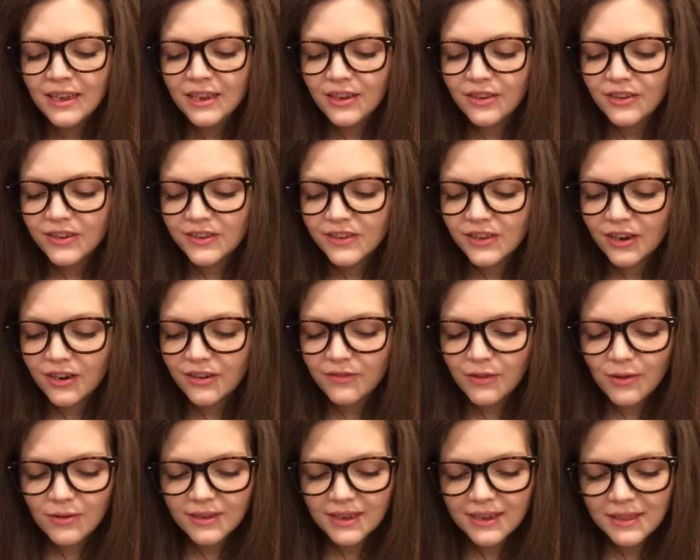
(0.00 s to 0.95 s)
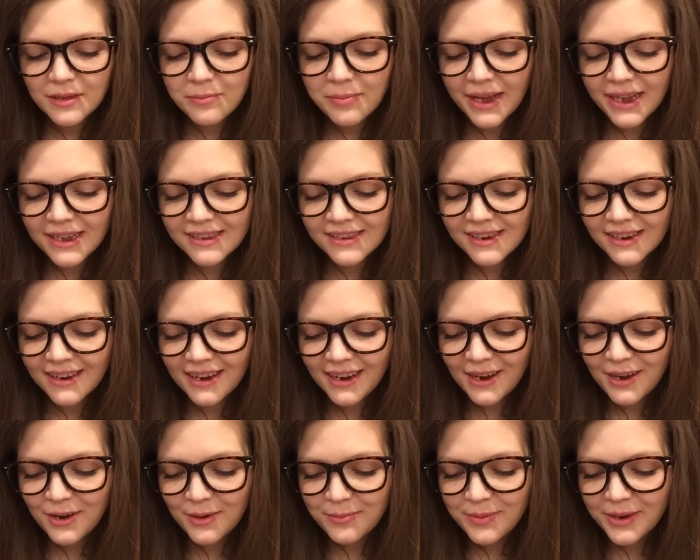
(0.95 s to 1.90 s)
You deserve only the best, and I
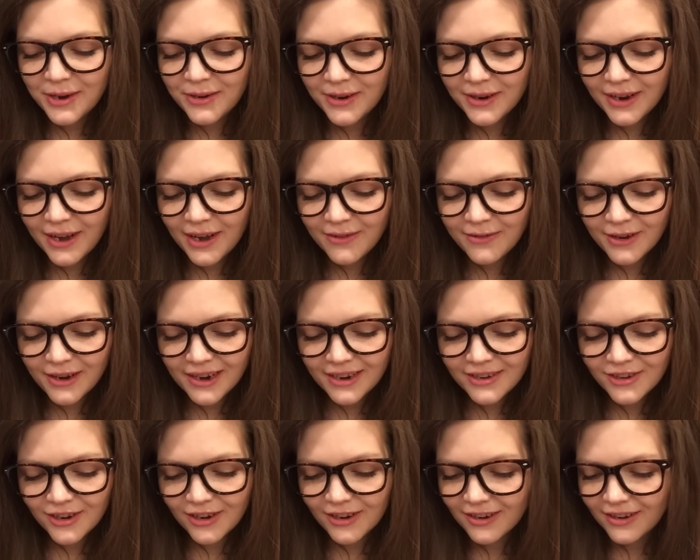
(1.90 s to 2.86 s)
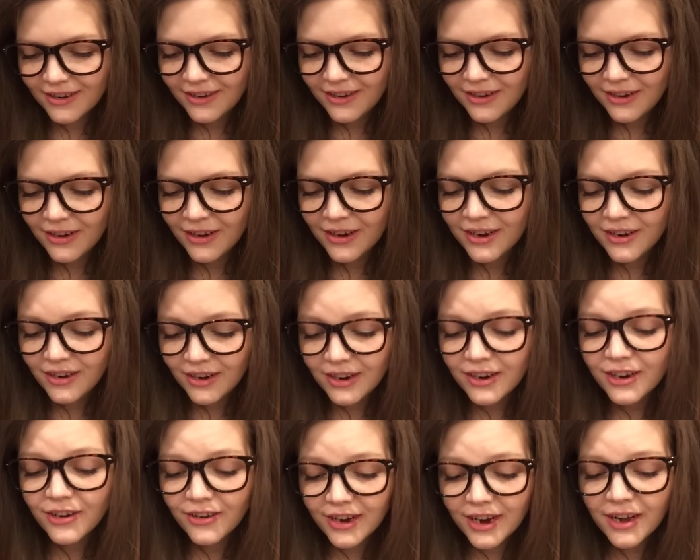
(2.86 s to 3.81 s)
hope your recovery journey, your
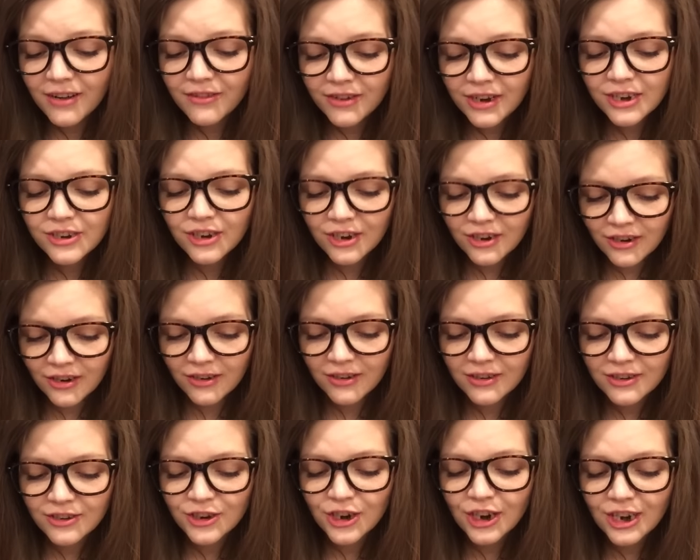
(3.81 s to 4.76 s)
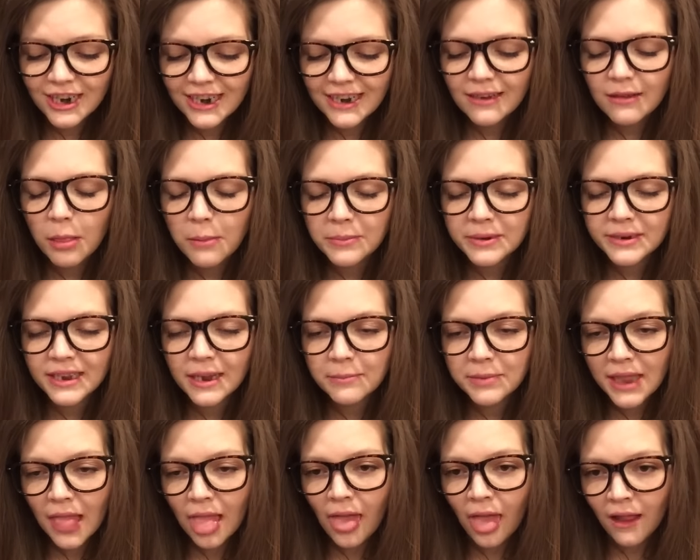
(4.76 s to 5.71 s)
your recovery journal journey.
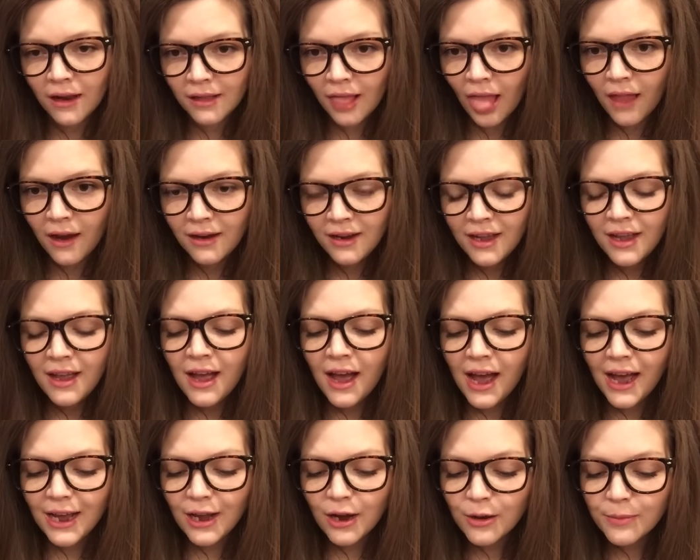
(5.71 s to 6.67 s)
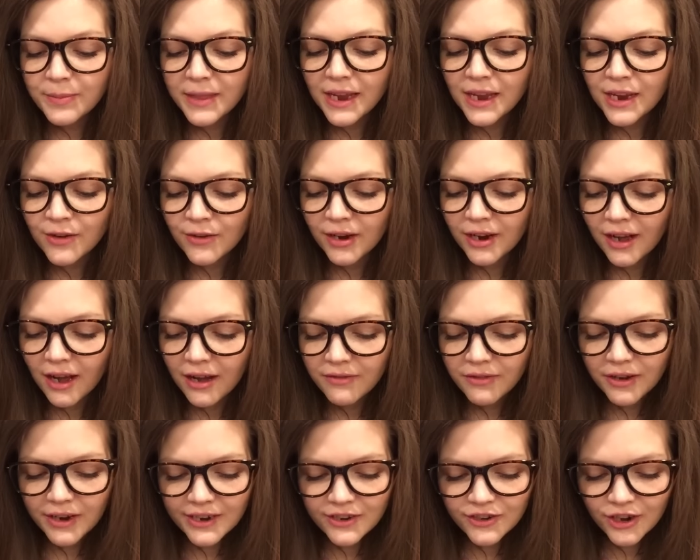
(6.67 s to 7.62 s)
I hope that your
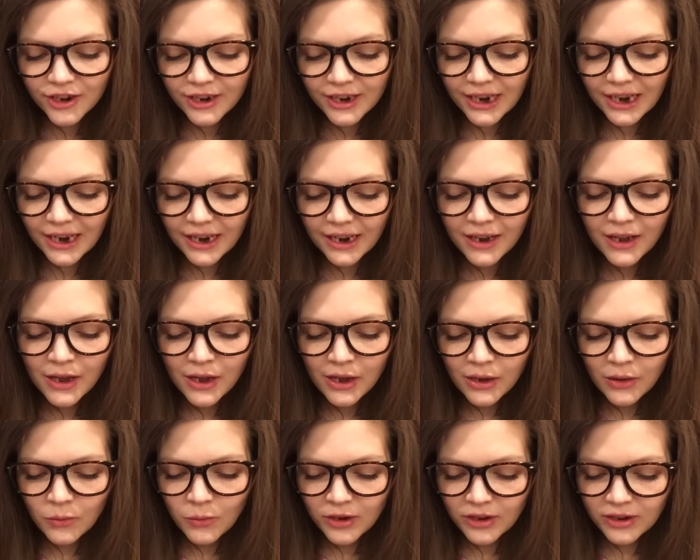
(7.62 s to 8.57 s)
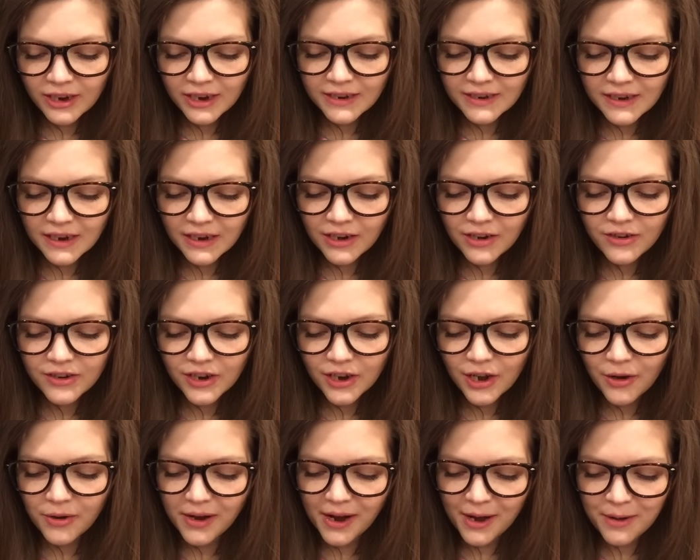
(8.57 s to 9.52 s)
recovery journey will continue to
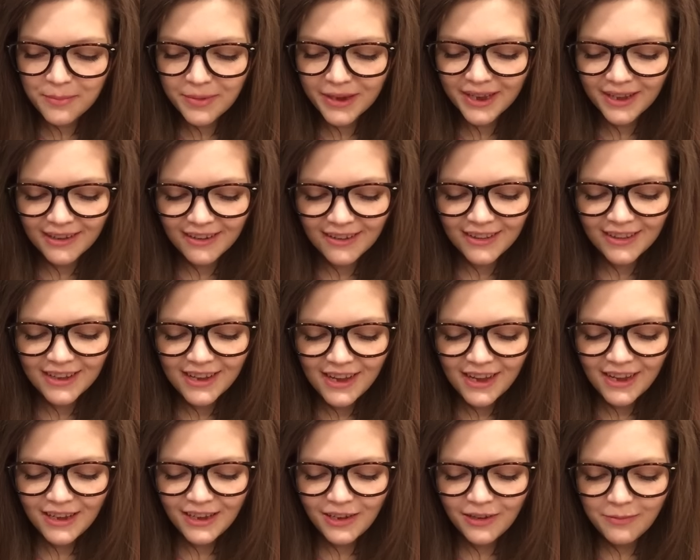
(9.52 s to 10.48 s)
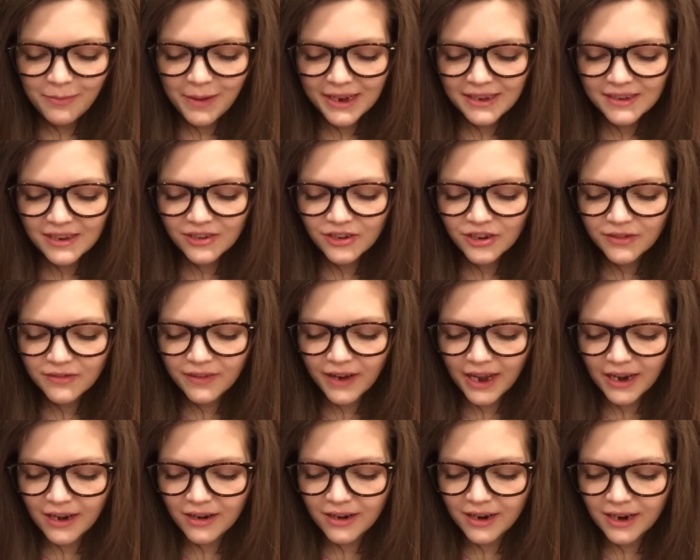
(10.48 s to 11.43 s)
go uphill. You've been such a
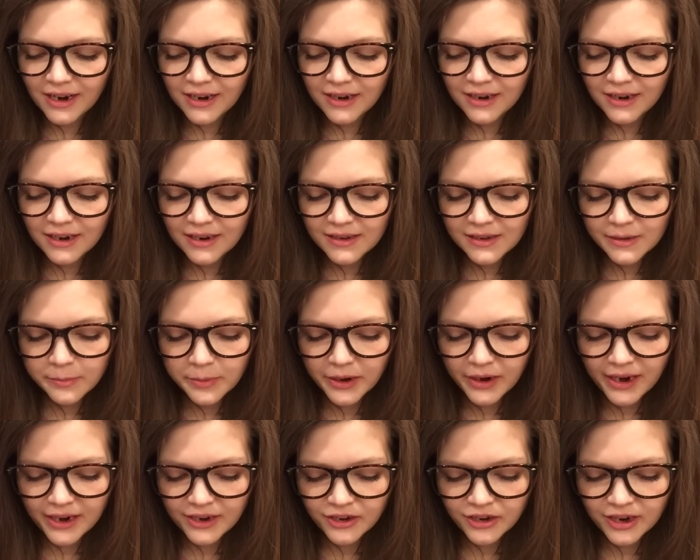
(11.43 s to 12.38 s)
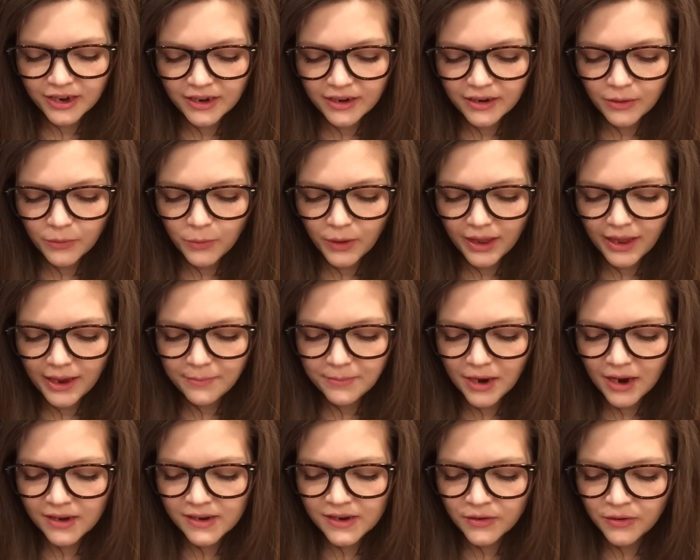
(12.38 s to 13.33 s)
fighter and an inspiration. While I'm
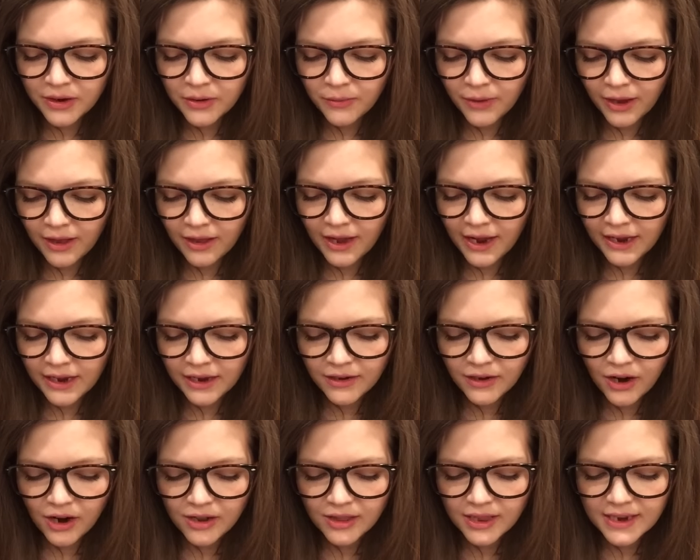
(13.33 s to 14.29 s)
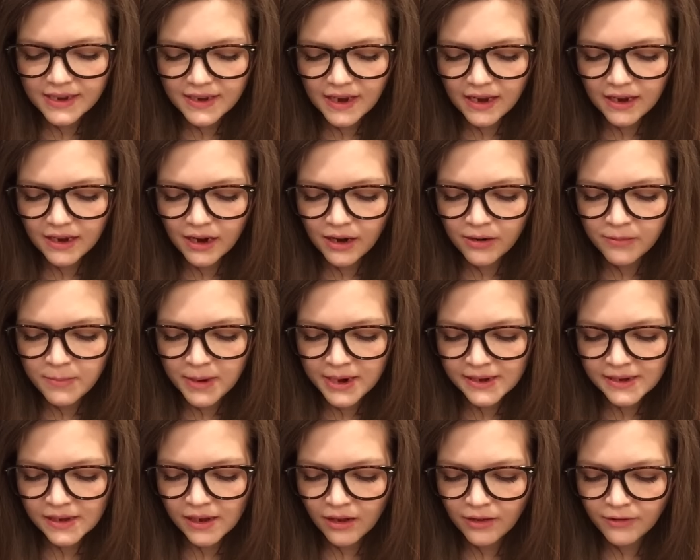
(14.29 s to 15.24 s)
not doing well, I can hardly take care of
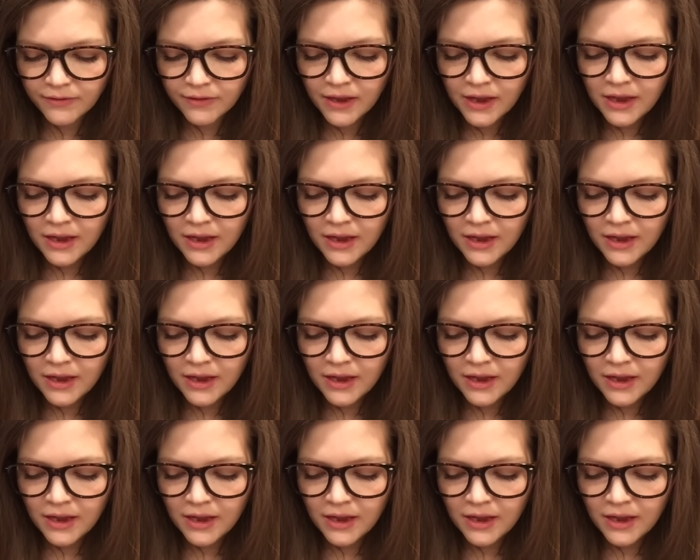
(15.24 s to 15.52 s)
myself.